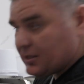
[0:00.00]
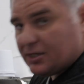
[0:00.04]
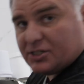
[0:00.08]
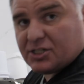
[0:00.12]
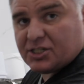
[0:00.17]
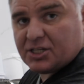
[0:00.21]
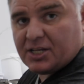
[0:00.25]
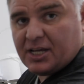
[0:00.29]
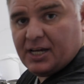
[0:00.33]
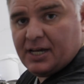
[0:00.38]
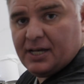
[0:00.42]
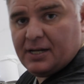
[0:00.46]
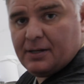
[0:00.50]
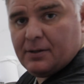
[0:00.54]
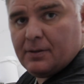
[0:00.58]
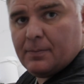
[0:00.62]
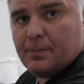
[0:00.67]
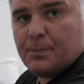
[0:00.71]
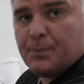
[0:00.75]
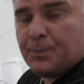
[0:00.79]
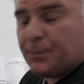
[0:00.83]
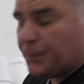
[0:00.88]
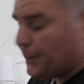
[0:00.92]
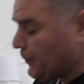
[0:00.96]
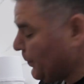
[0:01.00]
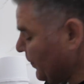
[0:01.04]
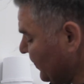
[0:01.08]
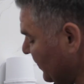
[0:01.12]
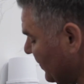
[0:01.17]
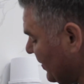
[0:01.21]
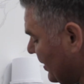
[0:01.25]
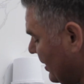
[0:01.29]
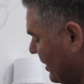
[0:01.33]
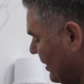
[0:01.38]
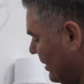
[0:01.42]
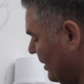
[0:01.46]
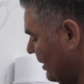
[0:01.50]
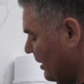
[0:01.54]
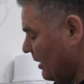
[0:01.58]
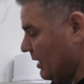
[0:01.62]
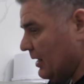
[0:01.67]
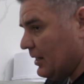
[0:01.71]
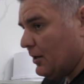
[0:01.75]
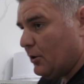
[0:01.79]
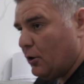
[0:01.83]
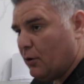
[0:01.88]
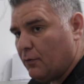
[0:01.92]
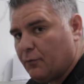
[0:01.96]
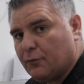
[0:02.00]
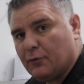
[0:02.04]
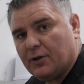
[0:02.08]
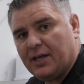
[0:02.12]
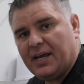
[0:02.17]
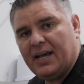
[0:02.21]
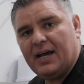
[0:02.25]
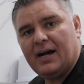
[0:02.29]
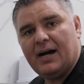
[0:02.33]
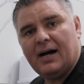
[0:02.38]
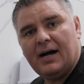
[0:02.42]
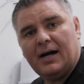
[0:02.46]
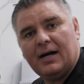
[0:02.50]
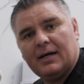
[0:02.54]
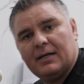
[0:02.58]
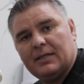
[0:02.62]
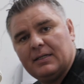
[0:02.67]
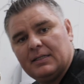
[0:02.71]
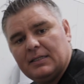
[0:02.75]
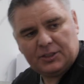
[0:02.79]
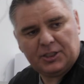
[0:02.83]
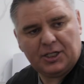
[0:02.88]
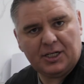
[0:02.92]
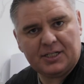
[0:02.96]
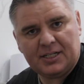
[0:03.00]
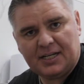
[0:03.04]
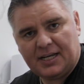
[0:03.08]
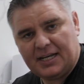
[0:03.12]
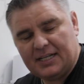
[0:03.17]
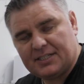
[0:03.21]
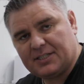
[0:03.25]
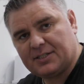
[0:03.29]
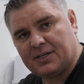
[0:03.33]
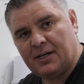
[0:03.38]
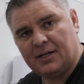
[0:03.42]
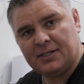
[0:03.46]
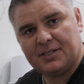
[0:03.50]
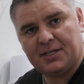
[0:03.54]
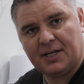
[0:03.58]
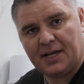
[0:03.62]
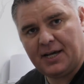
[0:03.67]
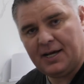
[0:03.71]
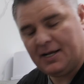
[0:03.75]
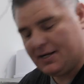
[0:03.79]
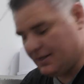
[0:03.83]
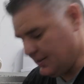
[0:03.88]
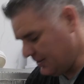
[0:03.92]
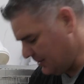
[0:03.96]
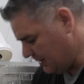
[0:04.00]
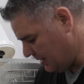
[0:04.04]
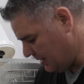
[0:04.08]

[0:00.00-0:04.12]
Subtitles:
the skin, and hopefully she doesn't get skunked again.